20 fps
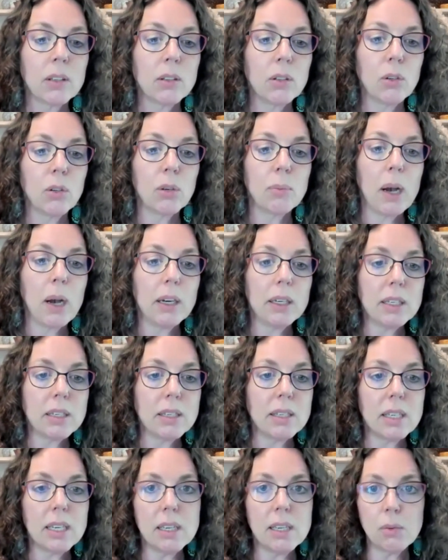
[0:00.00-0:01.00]
your body
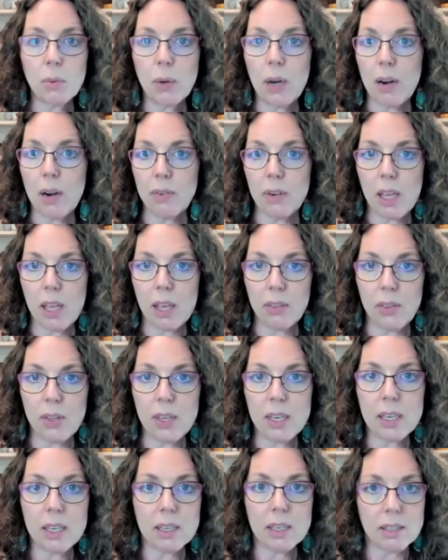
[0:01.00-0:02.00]
sees whatever that
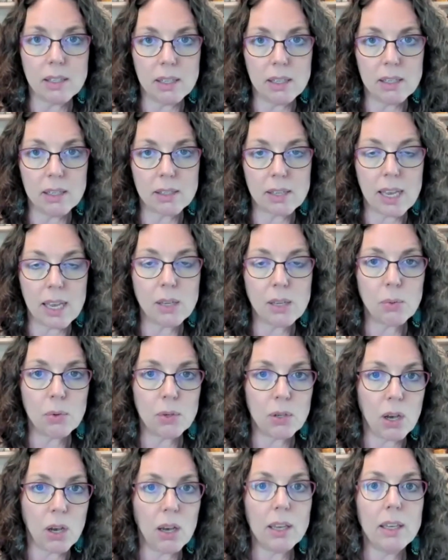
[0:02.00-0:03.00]
thing is. In this case, we're
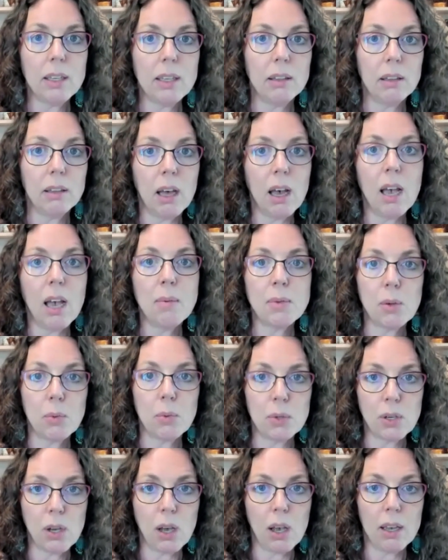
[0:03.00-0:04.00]
talking Lyme. So
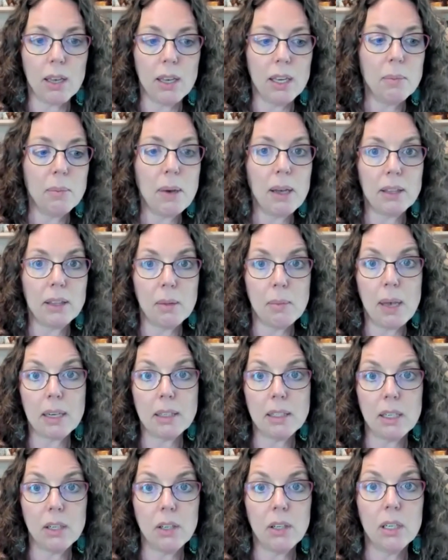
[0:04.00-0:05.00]
we're talking about the
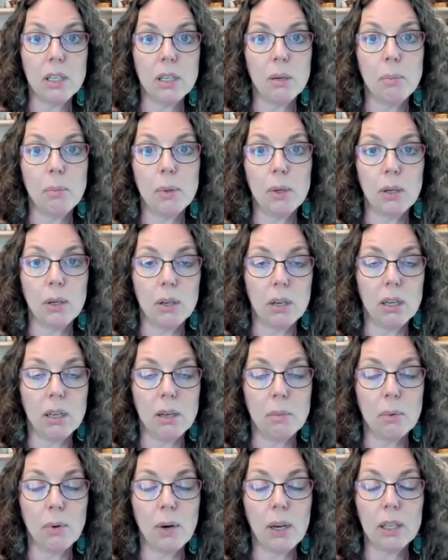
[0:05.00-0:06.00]
bacteria,
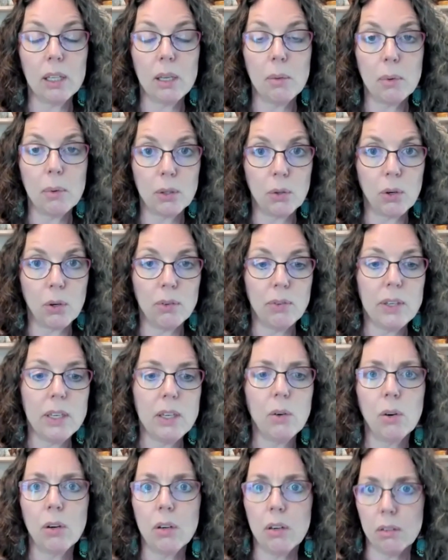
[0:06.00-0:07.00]
Borrelia
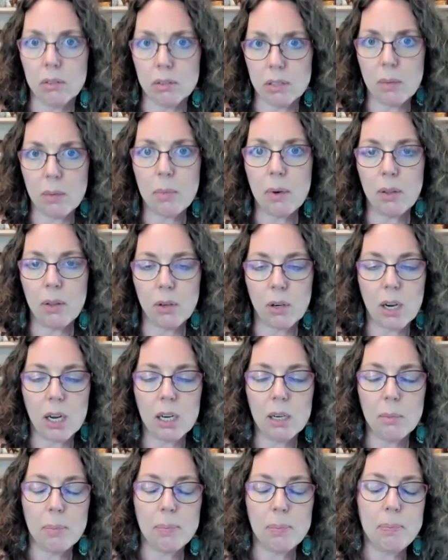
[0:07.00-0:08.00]
burgdorferi, or some other
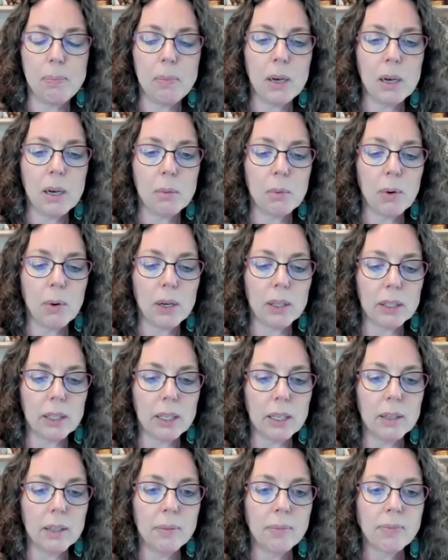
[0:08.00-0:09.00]
kind of
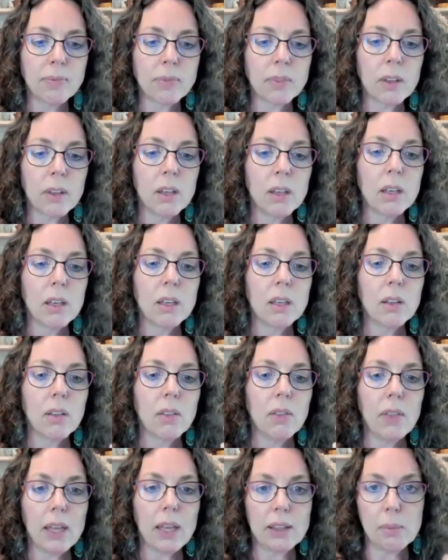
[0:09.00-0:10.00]
Borrelia,
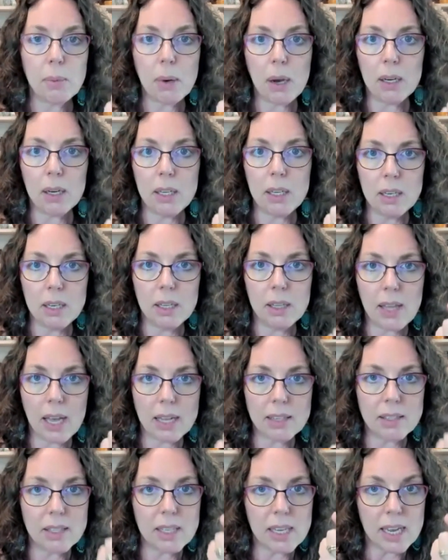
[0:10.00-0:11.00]
that the body,
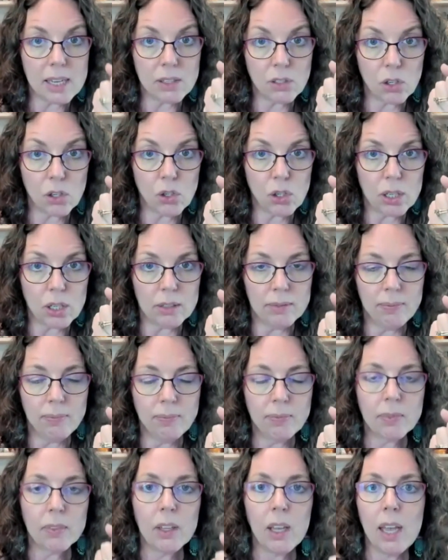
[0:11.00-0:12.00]
that's the antigen.
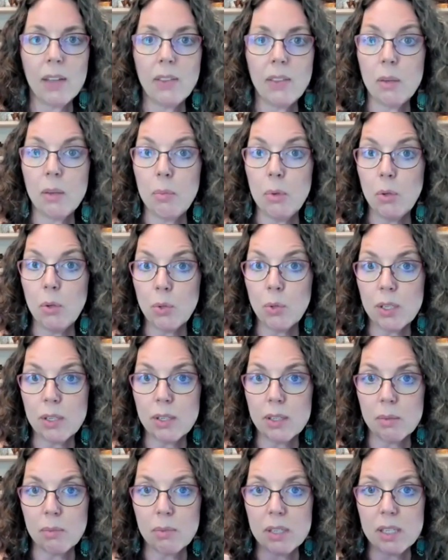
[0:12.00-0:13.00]
And the immune
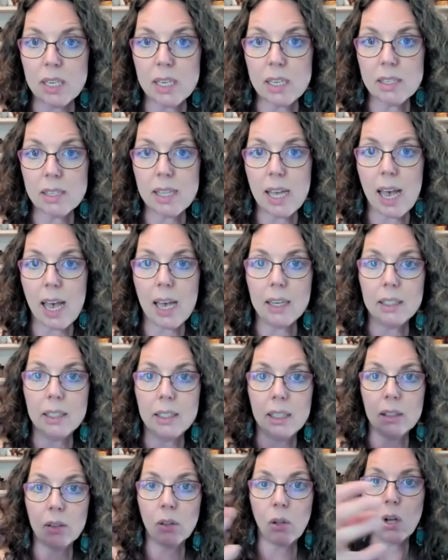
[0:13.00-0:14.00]
system sees that
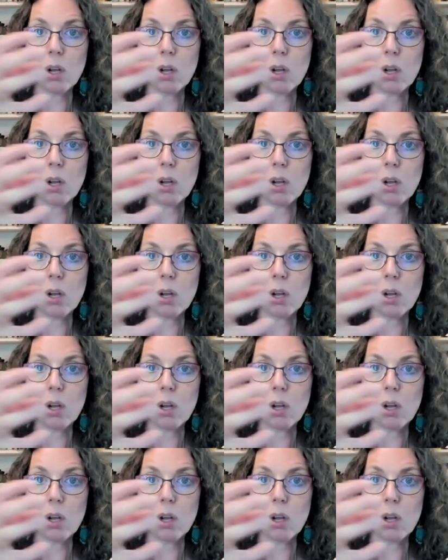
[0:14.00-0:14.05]
and it